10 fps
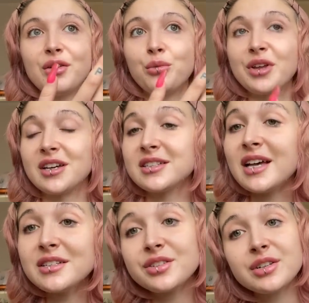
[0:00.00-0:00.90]
with
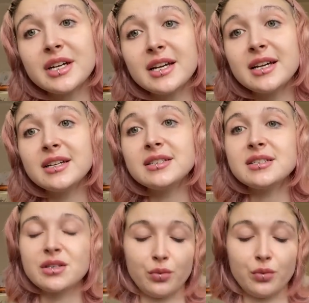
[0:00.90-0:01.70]
accessories,